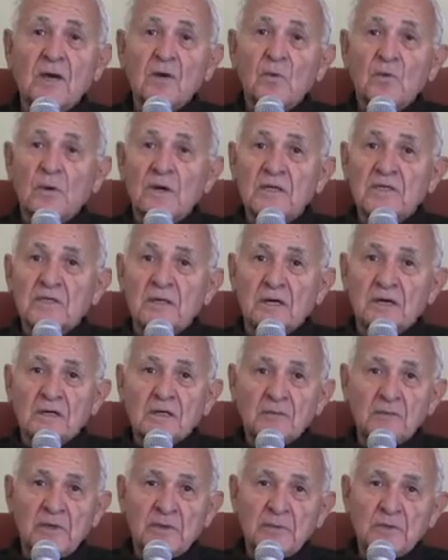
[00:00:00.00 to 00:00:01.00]
was our
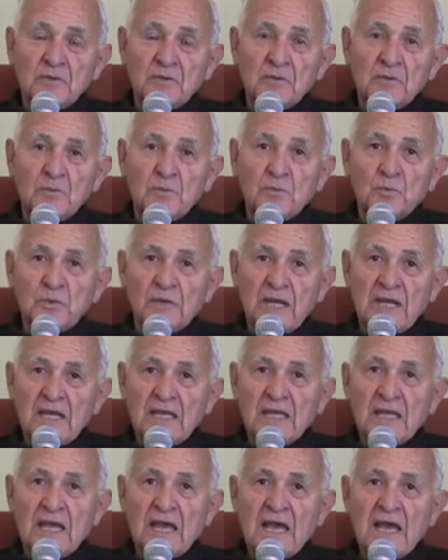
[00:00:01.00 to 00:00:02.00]
commitment to
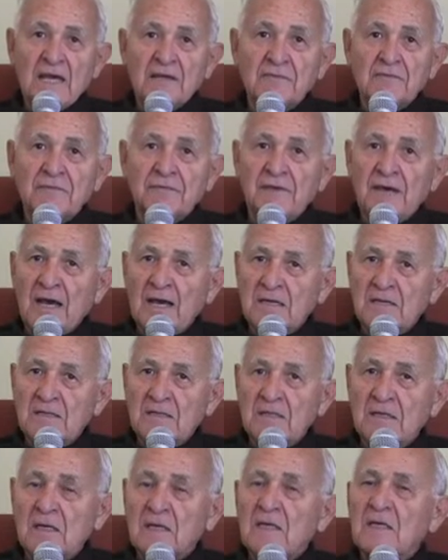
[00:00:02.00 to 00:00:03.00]
pray and
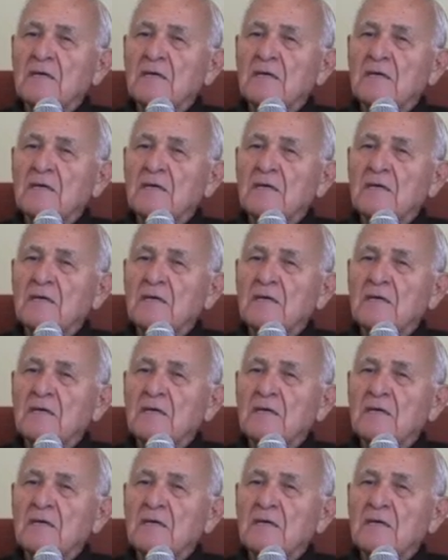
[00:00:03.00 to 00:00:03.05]
fast.